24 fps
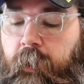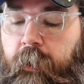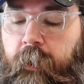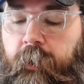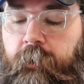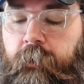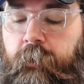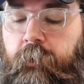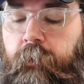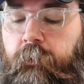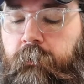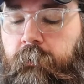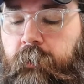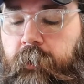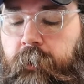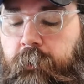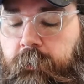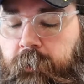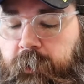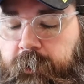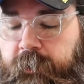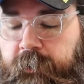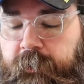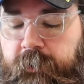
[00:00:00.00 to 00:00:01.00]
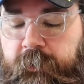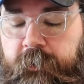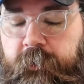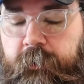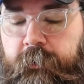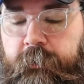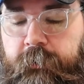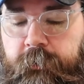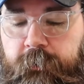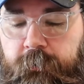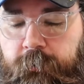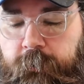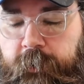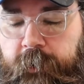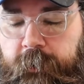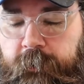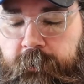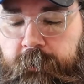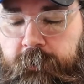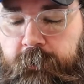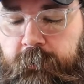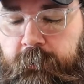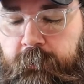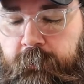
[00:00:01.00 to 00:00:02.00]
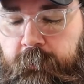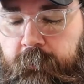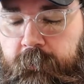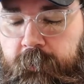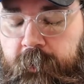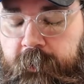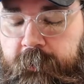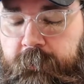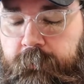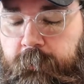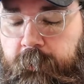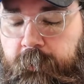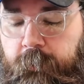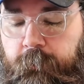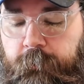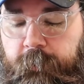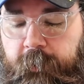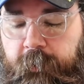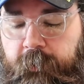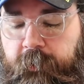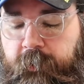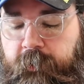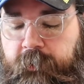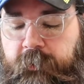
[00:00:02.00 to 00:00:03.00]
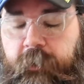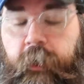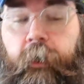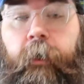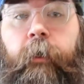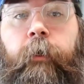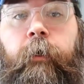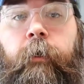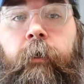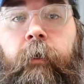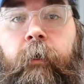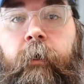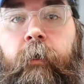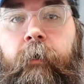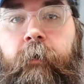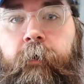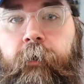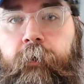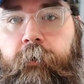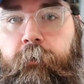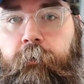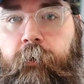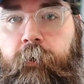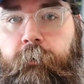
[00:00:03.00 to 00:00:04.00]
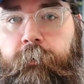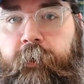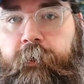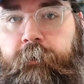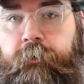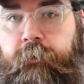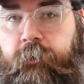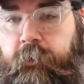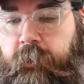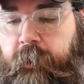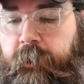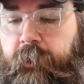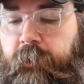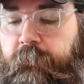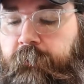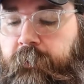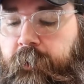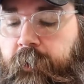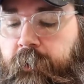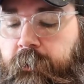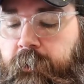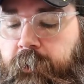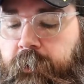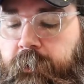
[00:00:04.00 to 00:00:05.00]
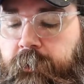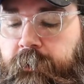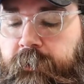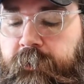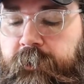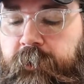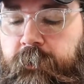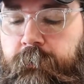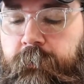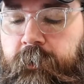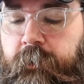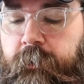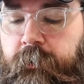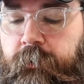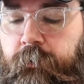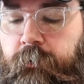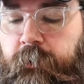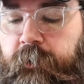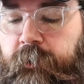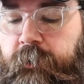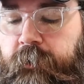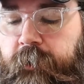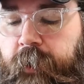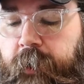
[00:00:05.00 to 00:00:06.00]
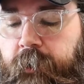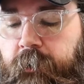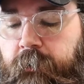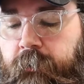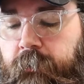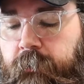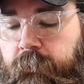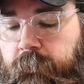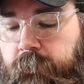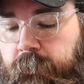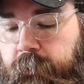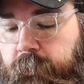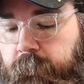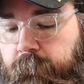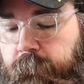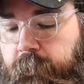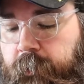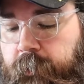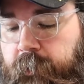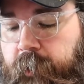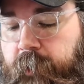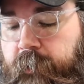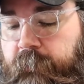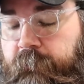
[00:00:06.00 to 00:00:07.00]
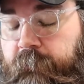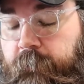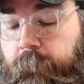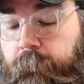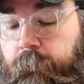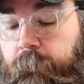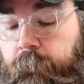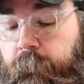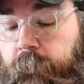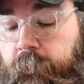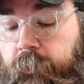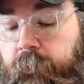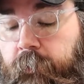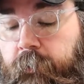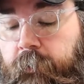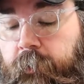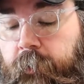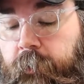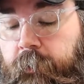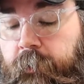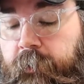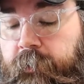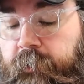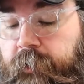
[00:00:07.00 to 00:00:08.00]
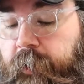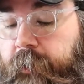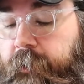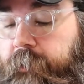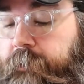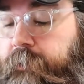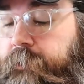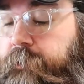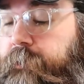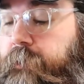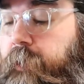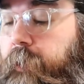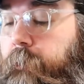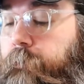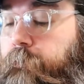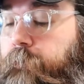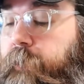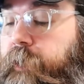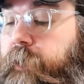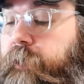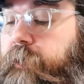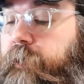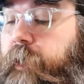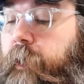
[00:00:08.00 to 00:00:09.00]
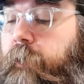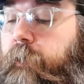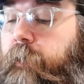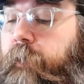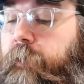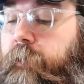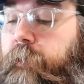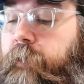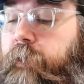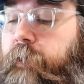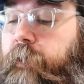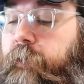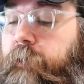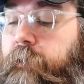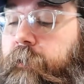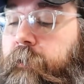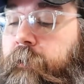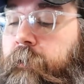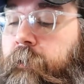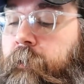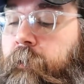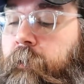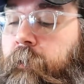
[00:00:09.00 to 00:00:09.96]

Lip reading: And you don't want to like sit there and twist. That's one of the big things you want to make sure, like every now and then you'll see me twist out or something like that. If I'm, I take a piece out like this,